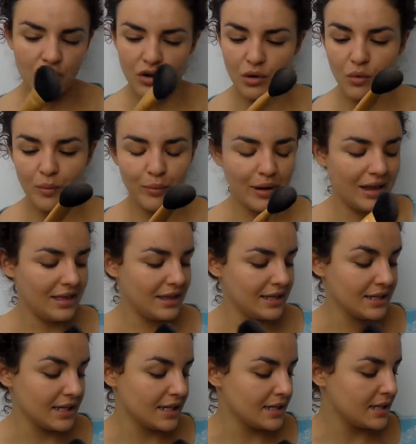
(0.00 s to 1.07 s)
I don't know what brand
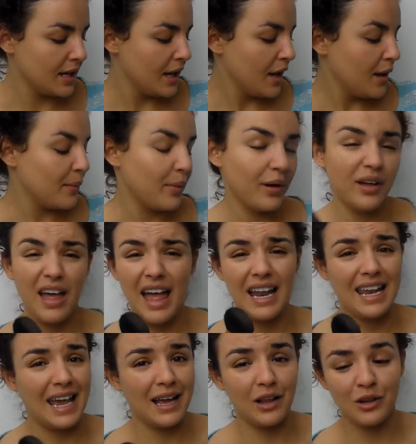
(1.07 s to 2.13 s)
this is, but
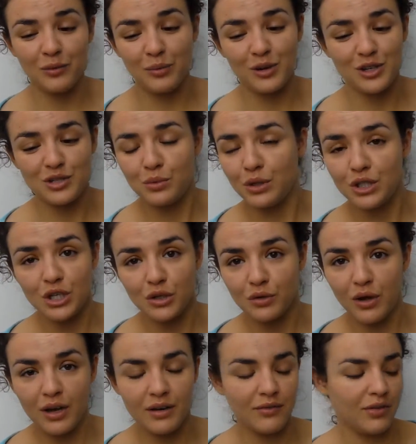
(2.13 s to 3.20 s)
any angled brush will
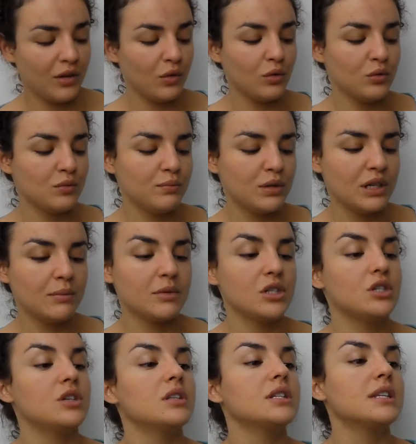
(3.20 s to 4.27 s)
do, kind of, they all pretty
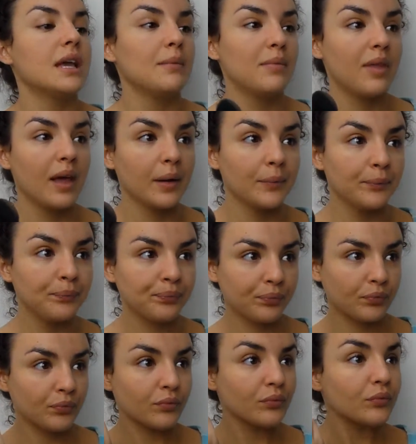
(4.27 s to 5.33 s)
much do the same thing.
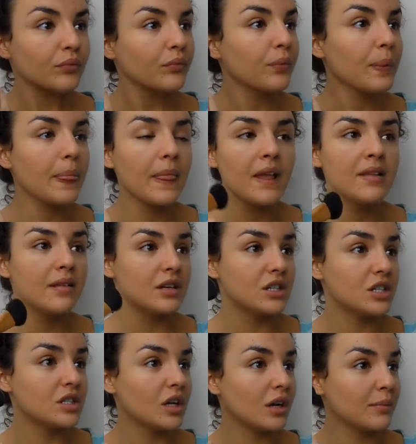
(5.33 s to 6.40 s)
So
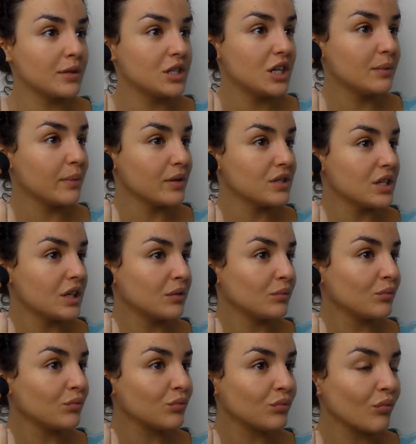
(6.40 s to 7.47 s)
I just suck my cheekbones in